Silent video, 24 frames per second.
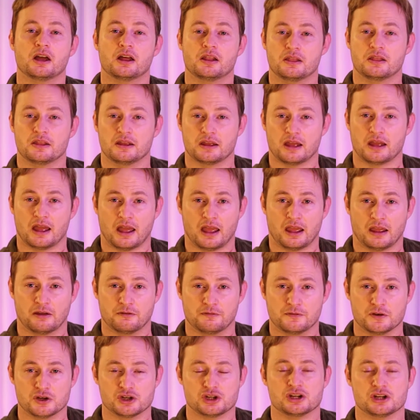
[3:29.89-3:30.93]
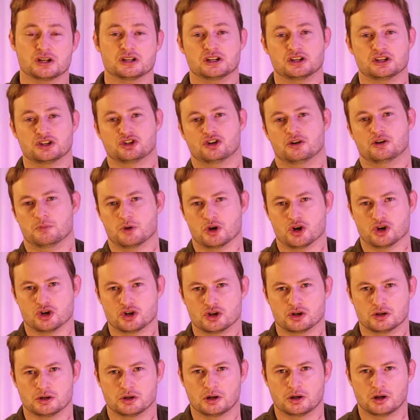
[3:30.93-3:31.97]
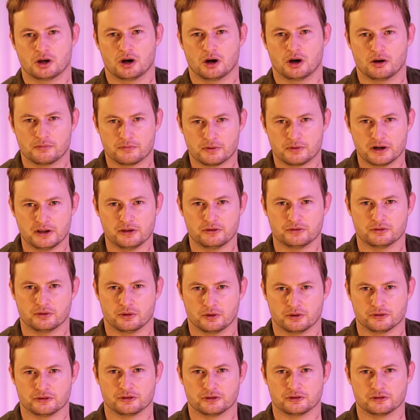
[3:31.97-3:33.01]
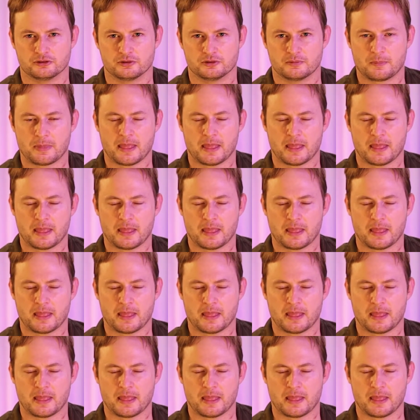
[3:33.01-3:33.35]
the efficient distribution of resources.